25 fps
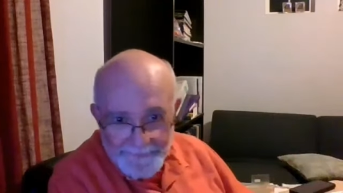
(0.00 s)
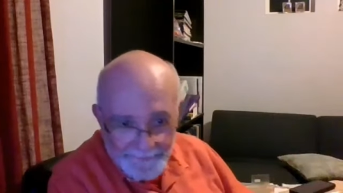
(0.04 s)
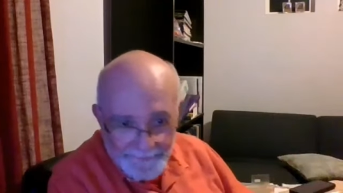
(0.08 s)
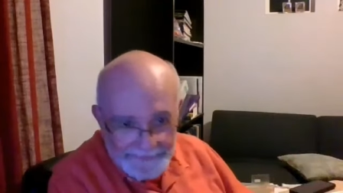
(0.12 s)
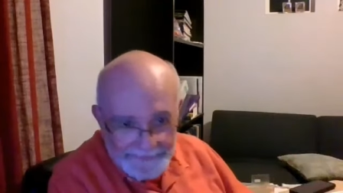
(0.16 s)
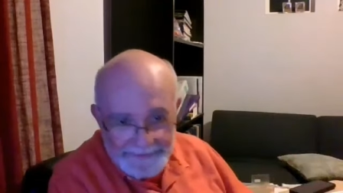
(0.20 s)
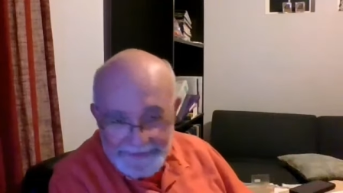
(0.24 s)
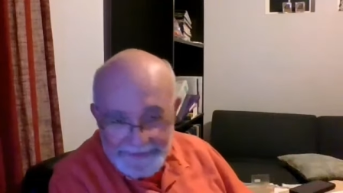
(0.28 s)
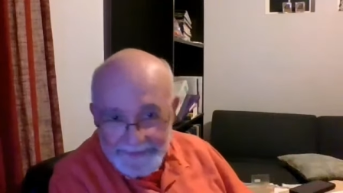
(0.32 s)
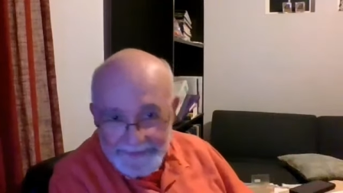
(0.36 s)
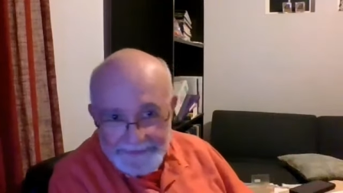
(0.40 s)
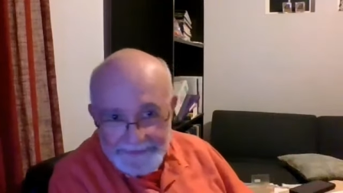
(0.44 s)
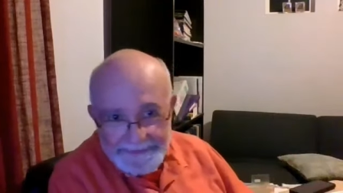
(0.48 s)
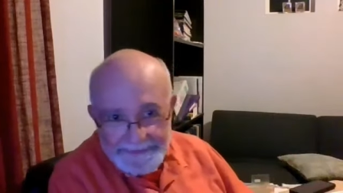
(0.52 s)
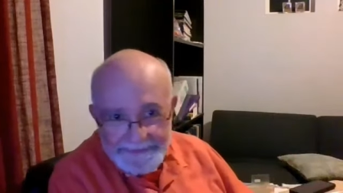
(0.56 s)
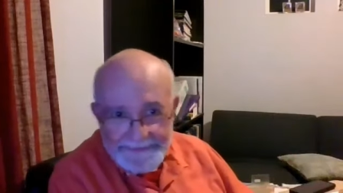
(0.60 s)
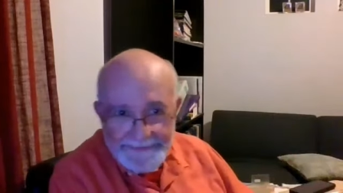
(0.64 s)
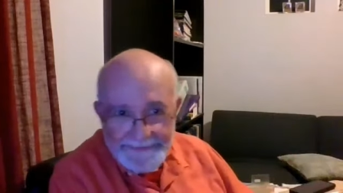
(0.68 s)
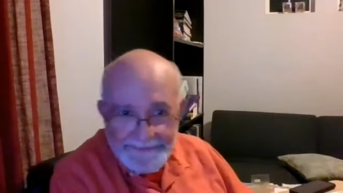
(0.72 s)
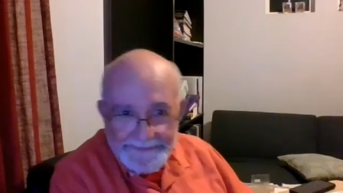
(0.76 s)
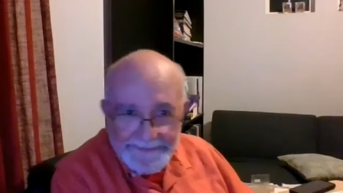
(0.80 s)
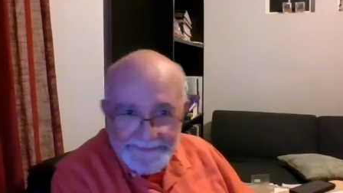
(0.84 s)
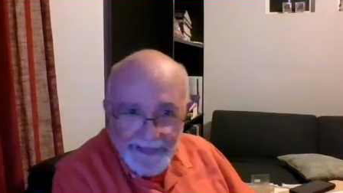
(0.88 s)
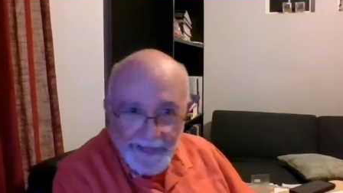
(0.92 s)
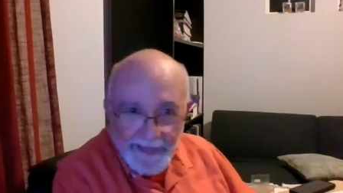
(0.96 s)
Which
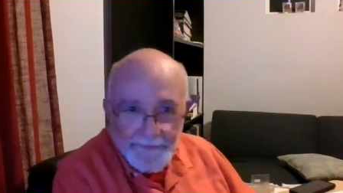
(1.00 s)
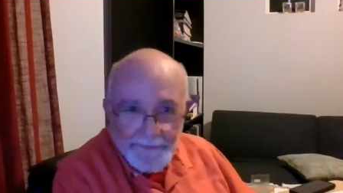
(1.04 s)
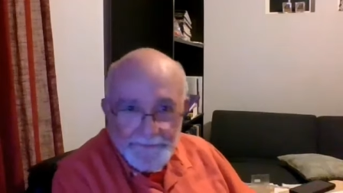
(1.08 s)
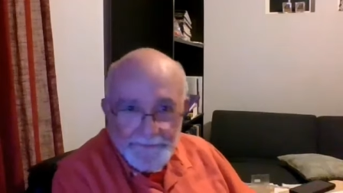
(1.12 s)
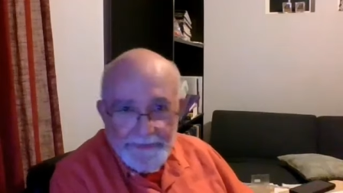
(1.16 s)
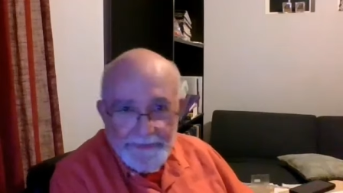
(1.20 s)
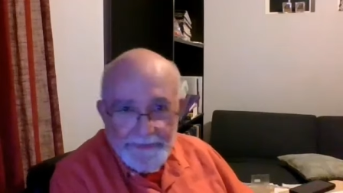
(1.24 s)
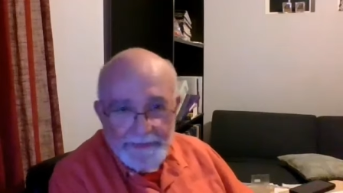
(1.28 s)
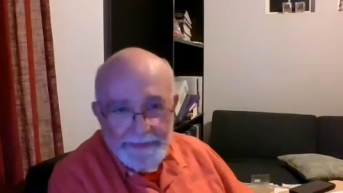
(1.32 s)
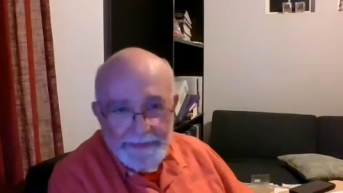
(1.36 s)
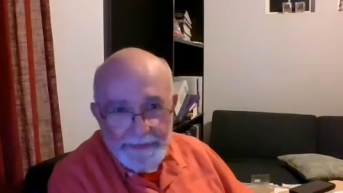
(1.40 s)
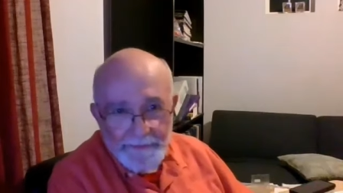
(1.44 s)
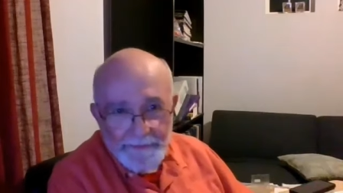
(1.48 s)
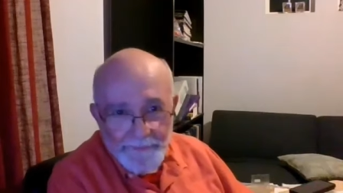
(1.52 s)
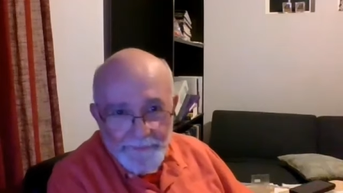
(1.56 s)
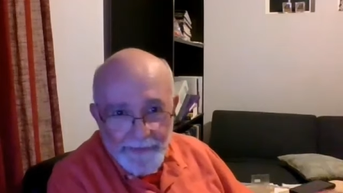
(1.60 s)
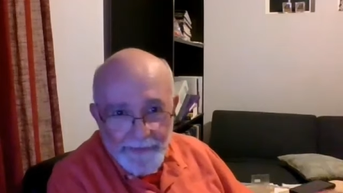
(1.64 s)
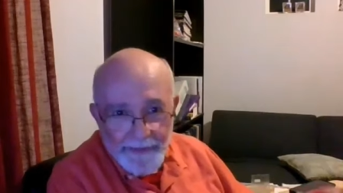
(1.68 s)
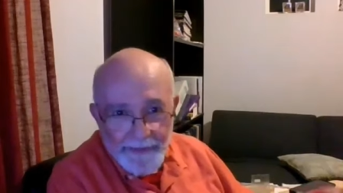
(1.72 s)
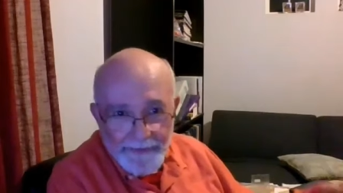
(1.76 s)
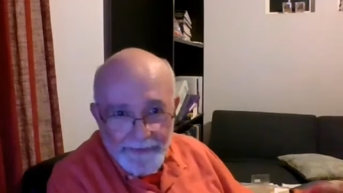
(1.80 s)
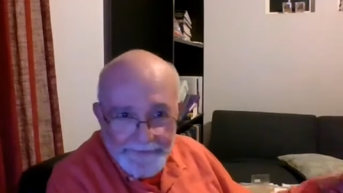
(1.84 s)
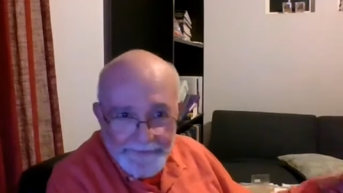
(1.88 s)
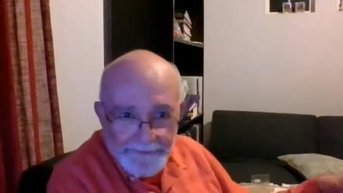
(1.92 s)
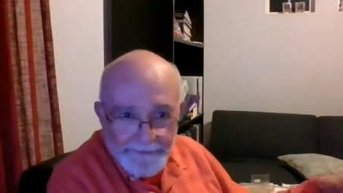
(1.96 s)
is not really
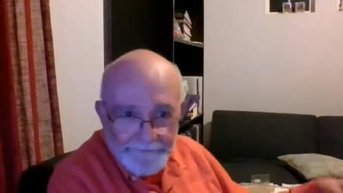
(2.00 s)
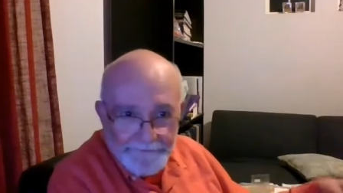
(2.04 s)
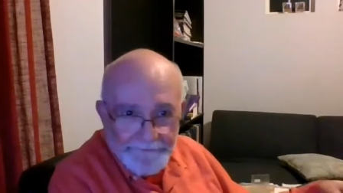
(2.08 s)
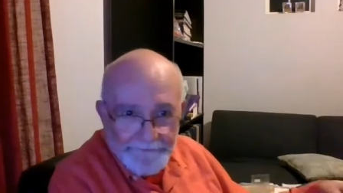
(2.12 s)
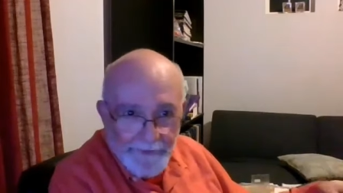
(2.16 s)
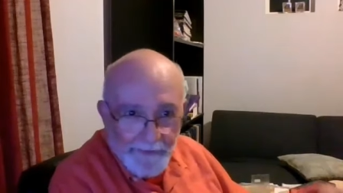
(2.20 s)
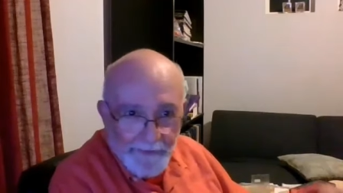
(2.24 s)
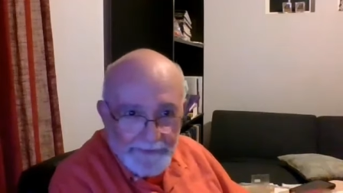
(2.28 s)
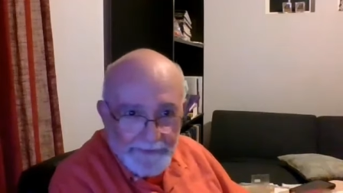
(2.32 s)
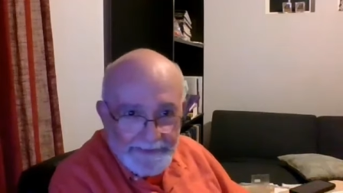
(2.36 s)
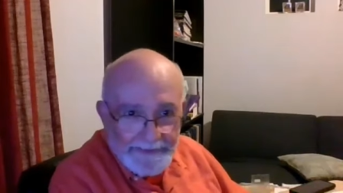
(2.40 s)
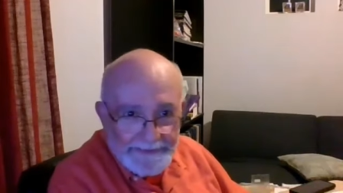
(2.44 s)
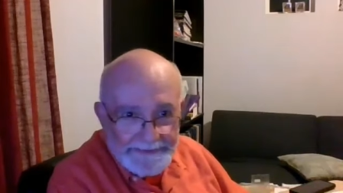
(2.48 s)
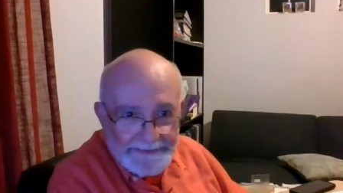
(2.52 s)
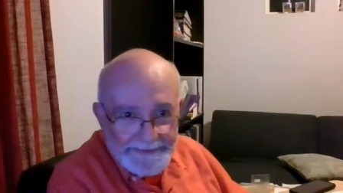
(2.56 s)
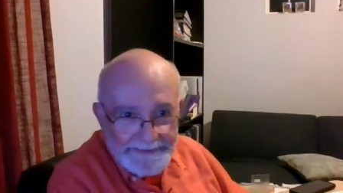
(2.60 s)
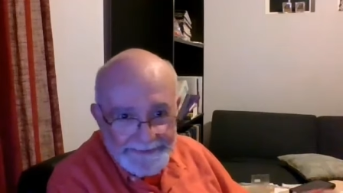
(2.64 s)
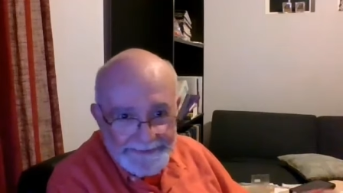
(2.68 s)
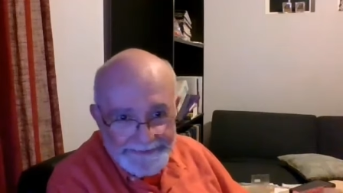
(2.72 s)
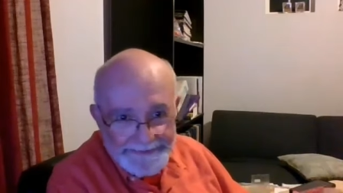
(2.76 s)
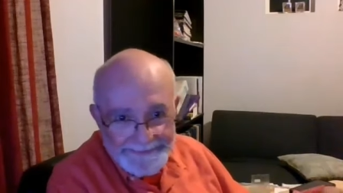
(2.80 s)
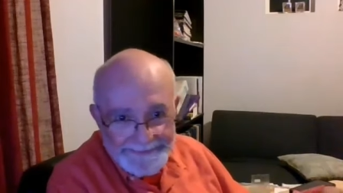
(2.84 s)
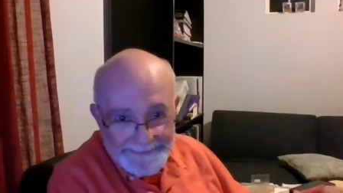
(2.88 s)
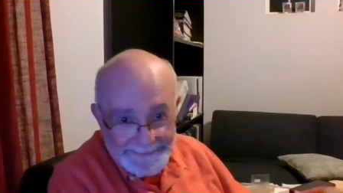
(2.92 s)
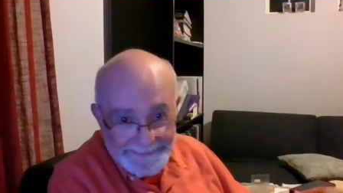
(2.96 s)
where the focus
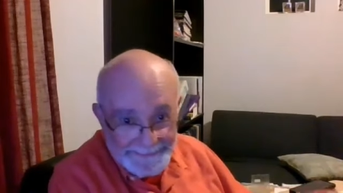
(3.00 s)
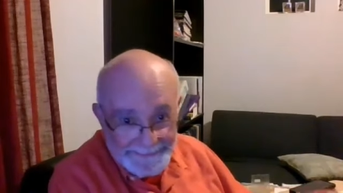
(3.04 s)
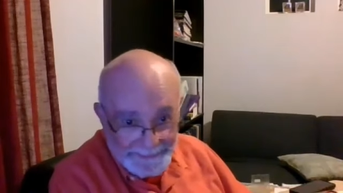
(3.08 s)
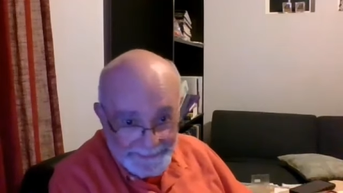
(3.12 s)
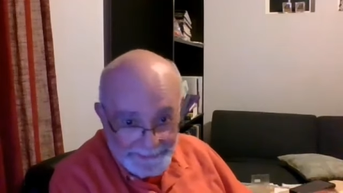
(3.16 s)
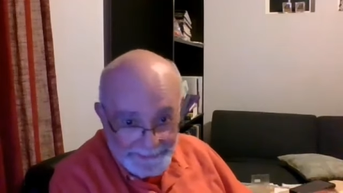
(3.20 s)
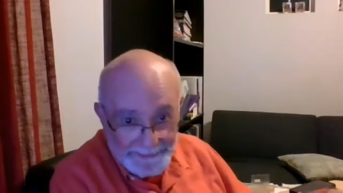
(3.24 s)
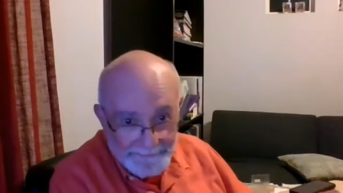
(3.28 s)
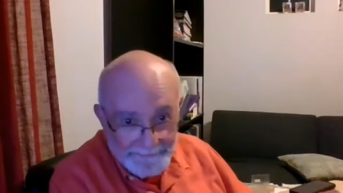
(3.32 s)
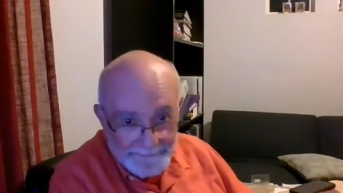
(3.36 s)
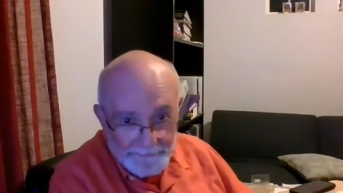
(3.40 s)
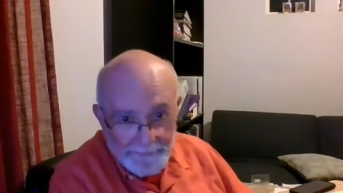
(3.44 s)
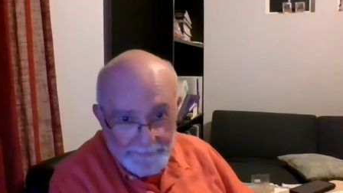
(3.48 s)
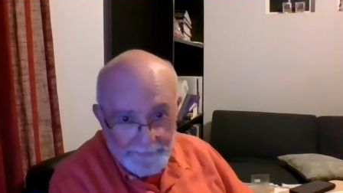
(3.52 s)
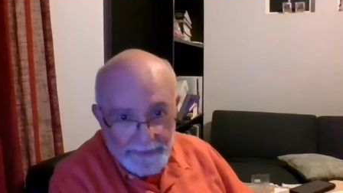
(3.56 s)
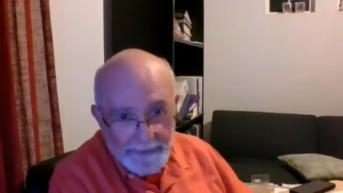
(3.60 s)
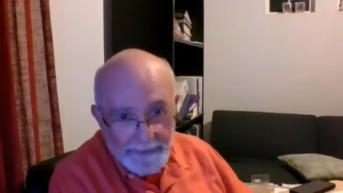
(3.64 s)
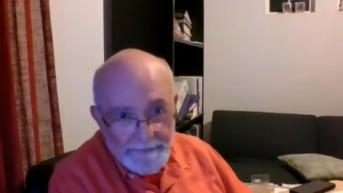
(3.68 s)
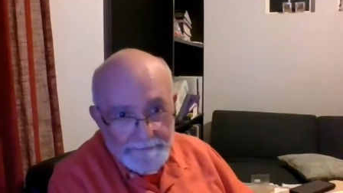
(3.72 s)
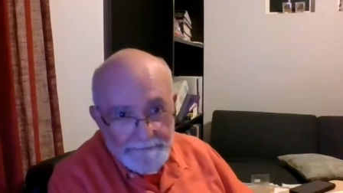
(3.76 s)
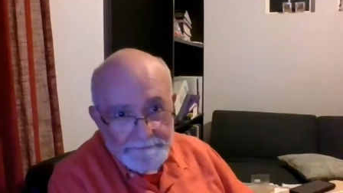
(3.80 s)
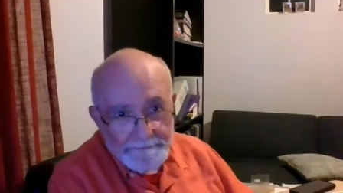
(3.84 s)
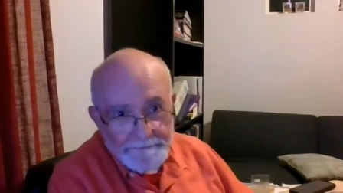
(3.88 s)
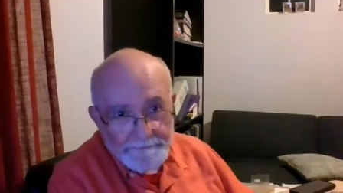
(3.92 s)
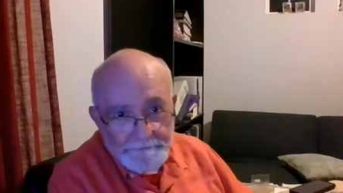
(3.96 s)
should
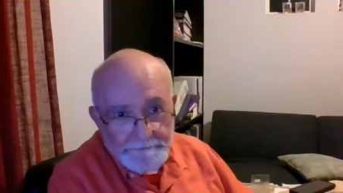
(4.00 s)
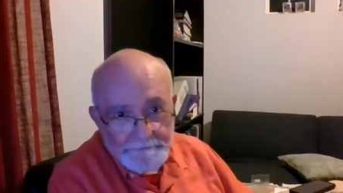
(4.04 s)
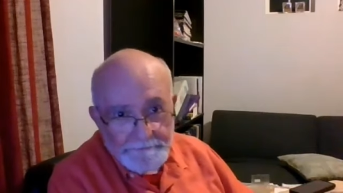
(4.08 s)
be.